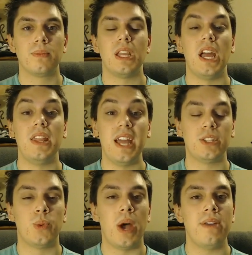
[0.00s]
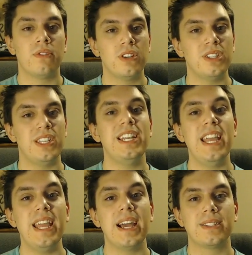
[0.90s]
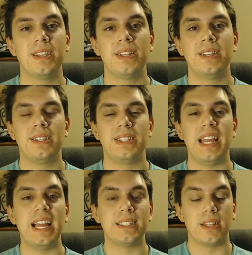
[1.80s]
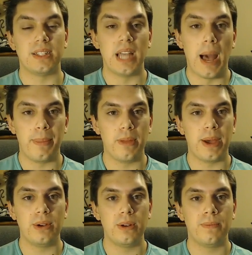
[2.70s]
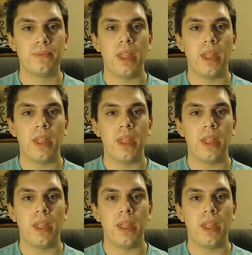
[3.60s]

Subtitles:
and that's why Virizion EX stands on the top of the mountain